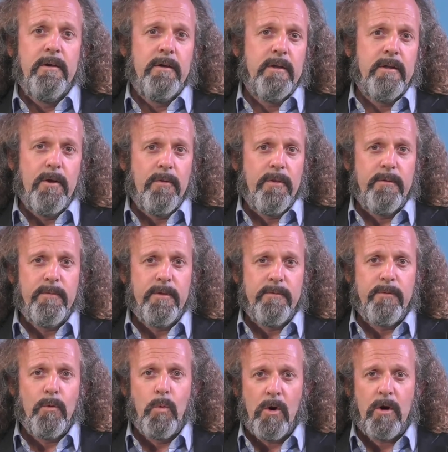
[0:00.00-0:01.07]

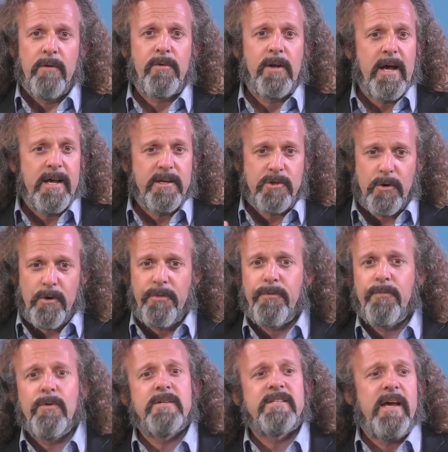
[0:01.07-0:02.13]
The work of Client Earth,
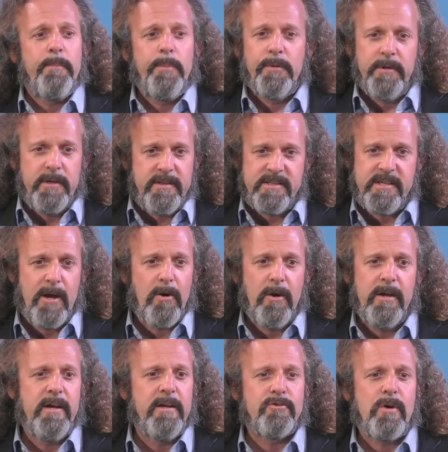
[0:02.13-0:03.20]
for example, in this
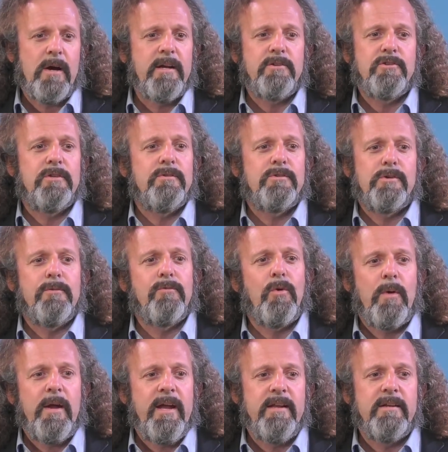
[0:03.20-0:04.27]
area, and trying to sort of
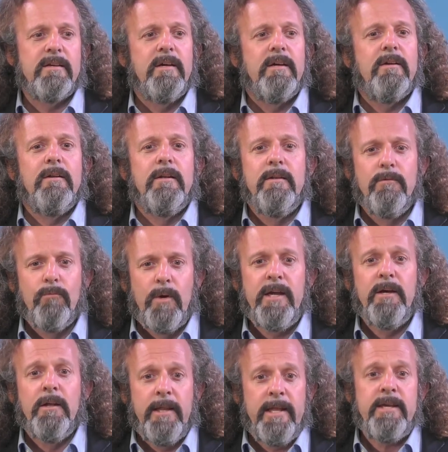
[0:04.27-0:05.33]
create
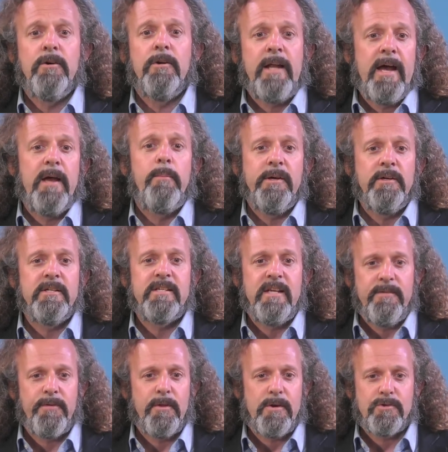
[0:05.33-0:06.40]
real legal
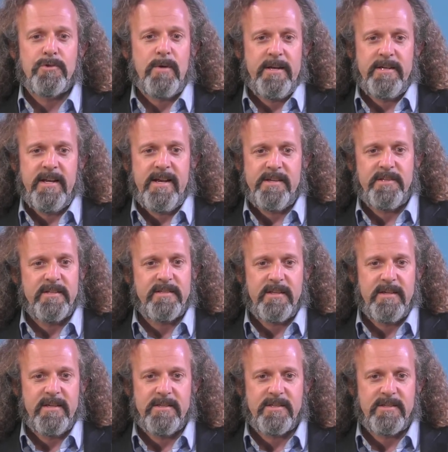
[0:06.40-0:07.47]
liability for those stranded assets, I
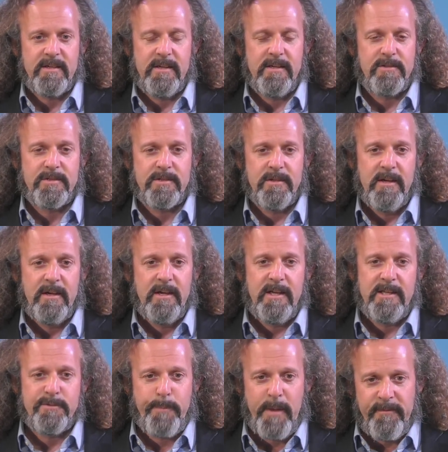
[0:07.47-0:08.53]
think
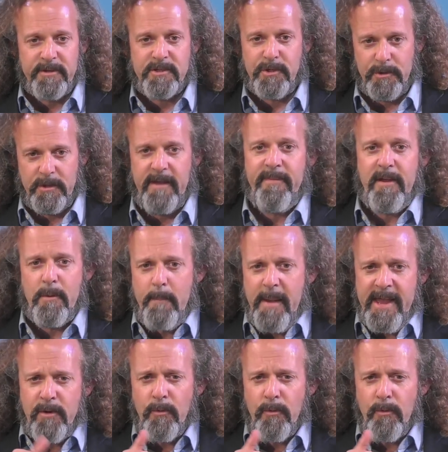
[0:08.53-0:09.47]
it's pivotal, and there may